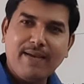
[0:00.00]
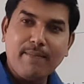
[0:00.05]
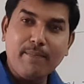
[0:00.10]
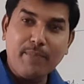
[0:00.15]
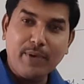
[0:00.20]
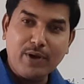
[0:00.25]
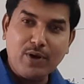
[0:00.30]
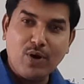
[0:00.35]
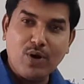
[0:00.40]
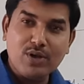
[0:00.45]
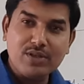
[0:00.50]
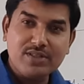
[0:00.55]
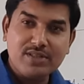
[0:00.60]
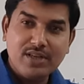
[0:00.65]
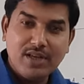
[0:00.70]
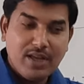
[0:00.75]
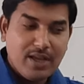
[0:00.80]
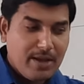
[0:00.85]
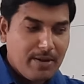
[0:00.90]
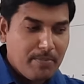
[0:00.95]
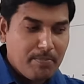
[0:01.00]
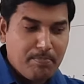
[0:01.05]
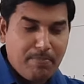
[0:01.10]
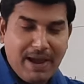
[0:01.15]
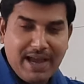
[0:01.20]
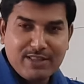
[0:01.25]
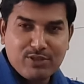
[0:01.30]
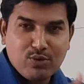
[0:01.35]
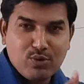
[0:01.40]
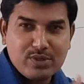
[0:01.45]
Because
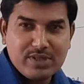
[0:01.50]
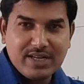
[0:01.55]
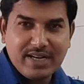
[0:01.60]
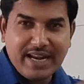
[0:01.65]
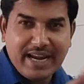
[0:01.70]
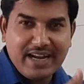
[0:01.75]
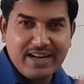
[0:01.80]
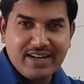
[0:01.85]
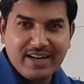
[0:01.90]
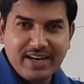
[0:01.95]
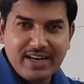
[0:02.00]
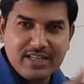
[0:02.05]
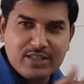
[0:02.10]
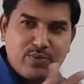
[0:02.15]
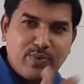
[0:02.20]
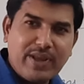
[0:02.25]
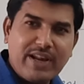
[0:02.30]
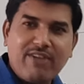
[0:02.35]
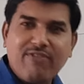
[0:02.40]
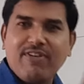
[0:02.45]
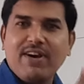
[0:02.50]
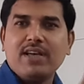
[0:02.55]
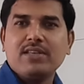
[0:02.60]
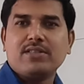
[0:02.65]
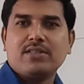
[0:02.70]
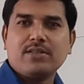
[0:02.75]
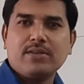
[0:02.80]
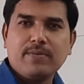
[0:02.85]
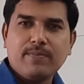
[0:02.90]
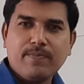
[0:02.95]
pathogen entry is very fast.
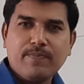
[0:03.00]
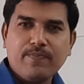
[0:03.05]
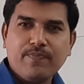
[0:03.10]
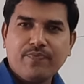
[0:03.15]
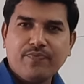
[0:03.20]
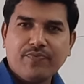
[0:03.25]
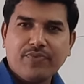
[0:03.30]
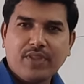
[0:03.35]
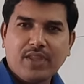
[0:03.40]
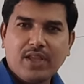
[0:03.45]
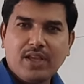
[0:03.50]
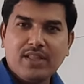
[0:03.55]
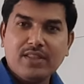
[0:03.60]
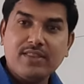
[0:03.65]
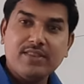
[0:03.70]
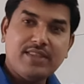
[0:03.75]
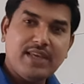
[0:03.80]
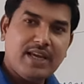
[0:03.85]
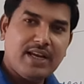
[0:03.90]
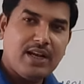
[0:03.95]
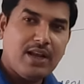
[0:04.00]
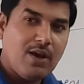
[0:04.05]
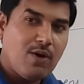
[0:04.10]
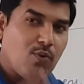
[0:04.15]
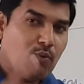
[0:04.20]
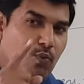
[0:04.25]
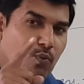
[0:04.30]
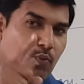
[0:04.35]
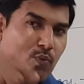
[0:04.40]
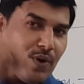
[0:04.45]
Then
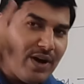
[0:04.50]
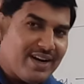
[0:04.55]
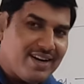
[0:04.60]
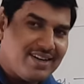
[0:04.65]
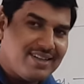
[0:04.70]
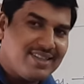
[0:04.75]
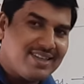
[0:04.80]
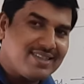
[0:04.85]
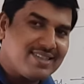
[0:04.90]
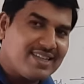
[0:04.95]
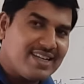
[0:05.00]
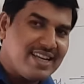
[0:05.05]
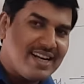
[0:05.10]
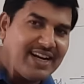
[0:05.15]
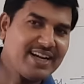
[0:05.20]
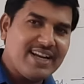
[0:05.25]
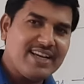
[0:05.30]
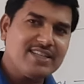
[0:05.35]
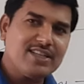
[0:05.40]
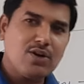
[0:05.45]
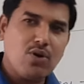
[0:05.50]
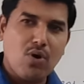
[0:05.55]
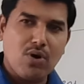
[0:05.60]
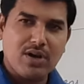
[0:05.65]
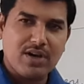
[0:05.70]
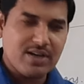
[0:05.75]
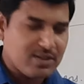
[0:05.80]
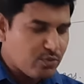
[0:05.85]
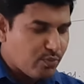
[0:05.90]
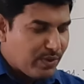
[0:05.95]
when this irritation
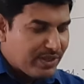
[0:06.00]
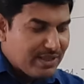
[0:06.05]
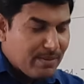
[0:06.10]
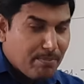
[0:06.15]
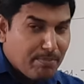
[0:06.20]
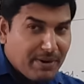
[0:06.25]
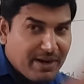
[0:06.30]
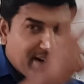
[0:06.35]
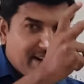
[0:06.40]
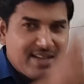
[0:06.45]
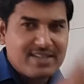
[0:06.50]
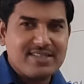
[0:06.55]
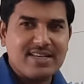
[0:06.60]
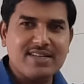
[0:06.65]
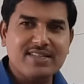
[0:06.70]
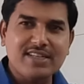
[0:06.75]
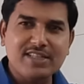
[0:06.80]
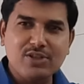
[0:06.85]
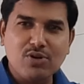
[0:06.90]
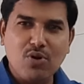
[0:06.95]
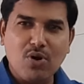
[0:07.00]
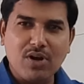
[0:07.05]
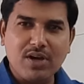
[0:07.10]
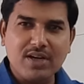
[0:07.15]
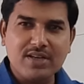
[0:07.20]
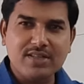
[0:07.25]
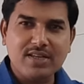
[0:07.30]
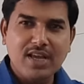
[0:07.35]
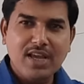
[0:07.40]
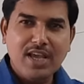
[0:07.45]
occurs, when the burning sensation
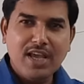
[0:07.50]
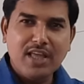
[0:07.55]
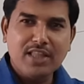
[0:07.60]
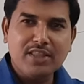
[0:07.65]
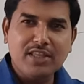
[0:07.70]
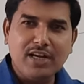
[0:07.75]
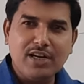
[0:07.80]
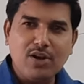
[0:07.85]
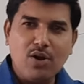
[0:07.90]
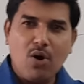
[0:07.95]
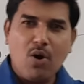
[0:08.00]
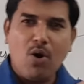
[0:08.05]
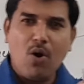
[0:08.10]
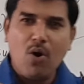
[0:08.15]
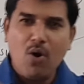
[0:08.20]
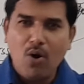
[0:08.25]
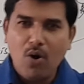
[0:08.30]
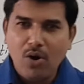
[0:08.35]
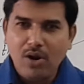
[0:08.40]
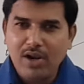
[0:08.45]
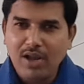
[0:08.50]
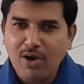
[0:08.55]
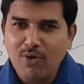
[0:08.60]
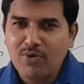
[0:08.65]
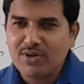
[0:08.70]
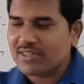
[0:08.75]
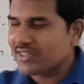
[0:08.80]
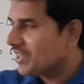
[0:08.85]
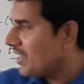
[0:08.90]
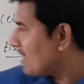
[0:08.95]
occurs, then all our
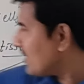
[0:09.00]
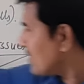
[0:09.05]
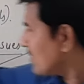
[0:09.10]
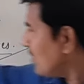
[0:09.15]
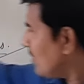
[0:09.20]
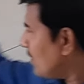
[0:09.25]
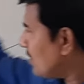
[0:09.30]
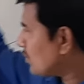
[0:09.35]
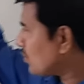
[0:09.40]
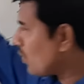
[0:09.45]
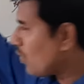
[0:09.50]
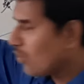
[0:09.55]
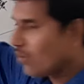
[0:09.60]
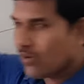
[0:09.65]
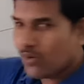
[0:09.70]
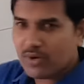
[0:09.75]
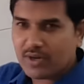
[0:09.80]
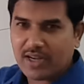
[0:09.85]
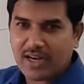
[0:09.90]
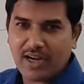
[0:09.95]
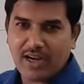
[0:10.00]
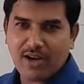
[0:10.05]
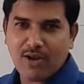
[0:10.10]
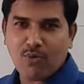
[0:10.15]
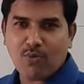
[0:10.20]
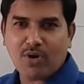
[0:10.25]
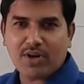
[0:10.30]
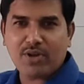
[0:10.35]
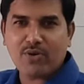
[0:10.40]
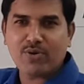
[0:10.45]
cells, so till now
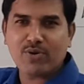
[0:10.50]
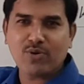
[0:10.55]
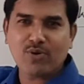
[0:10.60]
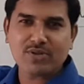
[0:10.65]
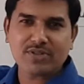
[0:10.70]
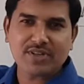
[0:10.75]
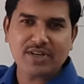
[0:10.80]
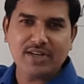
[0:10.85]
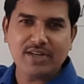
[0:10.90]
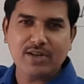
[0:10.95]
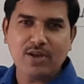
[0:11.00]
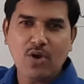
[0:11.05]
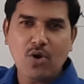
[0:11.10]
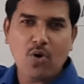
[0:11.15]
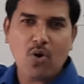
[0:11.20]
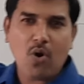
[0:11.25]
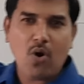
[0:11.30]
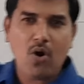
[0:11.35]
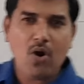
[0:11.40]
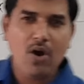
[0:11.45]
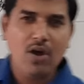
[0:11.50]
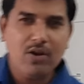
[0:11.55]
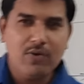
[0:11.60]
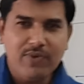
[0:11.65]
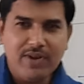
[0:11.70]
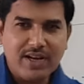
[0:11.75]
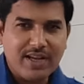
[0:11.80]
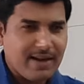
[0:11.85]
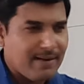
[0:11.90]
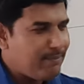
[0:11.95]
whatever you have studied, all
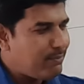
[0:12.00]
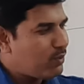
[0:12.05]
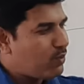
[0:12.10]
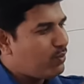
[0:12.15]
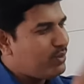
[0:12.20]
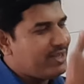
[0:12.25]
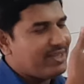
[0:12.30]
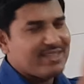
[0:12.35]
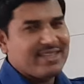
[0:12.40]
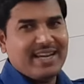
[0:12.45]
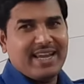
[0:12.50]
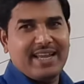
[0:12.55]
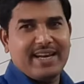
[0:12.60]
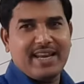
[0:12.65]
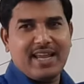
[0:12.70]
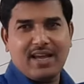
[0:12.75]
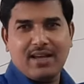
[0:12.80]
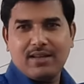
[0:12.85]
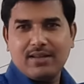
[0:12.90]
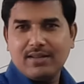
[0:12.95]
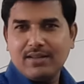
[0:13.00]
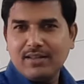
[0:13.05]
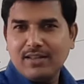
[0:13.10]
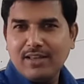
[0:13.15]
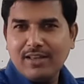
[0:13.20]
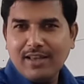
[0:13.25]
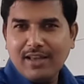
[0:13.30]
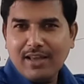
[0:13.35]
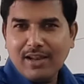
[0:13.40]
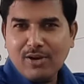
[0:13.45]
will come to this area.
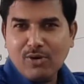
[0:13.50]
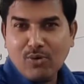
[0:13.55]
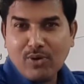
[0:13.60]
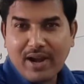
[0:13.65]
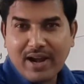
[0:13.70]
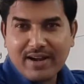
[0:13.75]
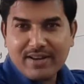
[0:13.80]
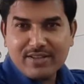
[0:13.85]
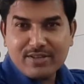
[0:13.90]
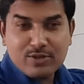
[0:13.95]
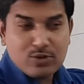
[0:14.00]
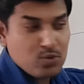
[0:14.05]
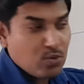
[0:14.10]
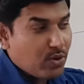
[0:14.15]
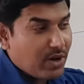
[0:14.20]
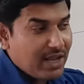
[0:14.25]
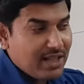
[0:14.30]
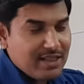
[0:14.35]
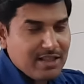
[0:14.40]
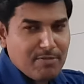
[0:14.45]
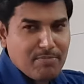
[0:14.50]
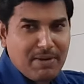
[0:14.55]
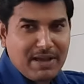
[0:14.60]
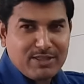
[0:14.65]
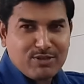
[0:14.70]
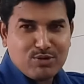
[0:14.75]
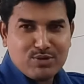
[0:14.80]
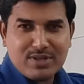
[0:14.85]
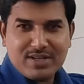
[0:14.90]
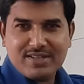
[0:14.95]
Look at this, to kill the
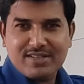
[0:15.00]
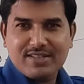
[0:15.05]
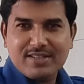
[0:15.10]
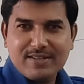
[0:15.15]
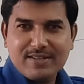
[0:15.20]
pathogens.